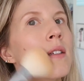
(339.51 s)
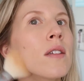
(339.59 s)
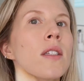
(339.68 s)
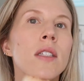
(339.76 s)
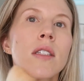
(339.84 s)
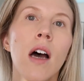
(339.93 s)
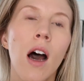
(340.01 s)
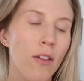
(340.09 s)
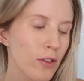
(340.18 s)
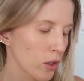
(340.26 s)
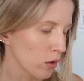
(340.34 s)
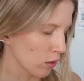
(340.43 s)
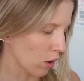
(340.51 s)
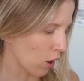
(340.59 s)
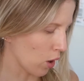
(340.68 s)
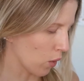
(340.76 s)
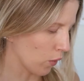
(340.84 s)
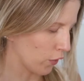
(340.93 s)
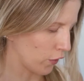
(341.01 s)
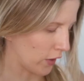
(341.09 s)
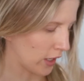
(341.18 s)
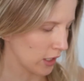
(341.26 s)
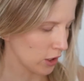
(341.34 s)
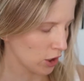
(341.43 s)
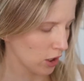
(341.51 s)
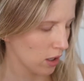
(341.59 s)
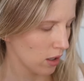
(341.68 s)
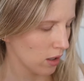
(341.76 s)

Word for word: soft glow finish